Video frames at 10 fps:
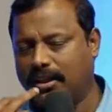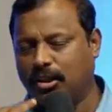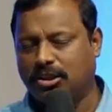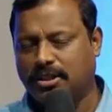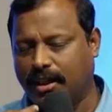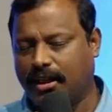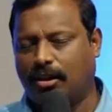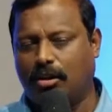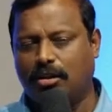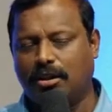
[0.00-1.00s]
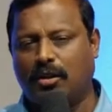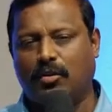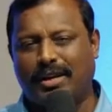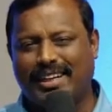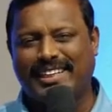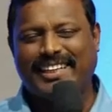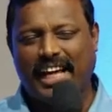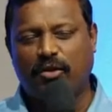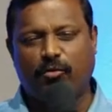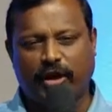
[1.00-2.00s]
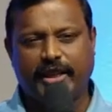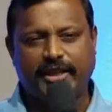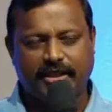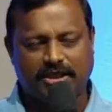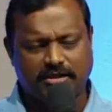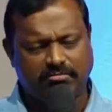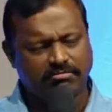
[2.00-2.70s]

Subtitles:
suck all the 10 fingers.